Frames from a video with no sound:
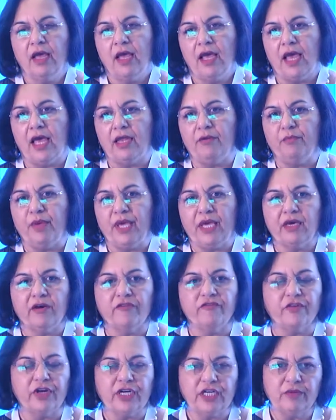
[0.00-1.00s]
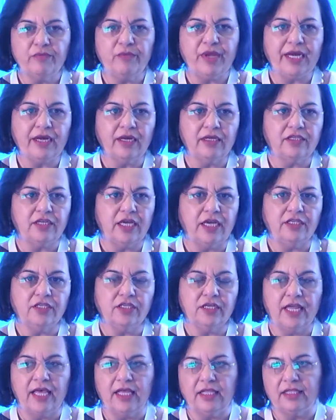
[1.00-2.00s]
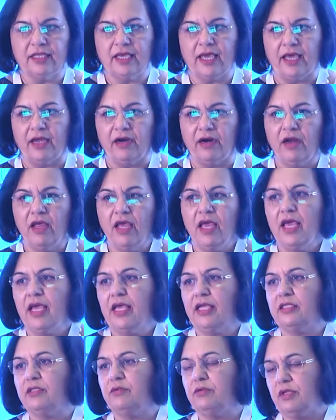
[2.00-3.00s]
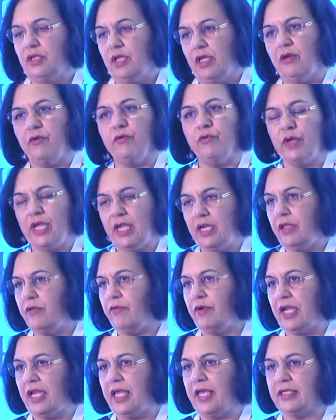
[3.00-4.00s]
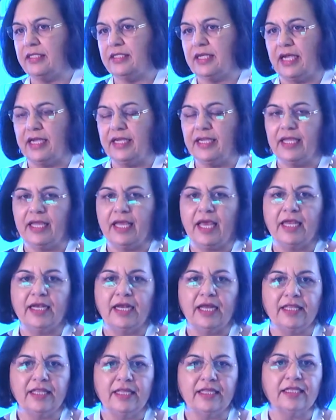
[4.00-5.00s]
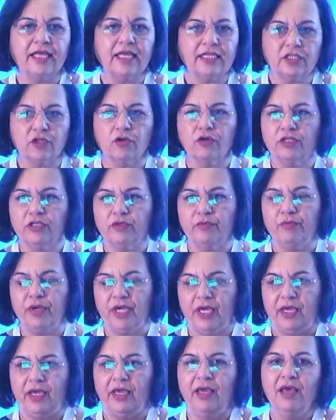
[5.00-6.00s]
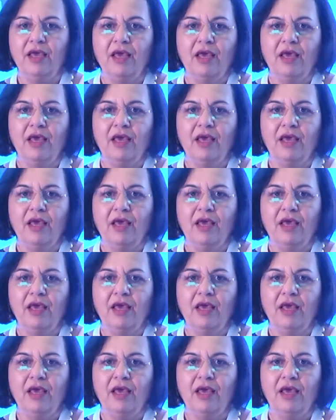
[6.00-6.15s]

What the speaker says: and make a fundamental change in healthcare is really, really exciting, and I think that's going to be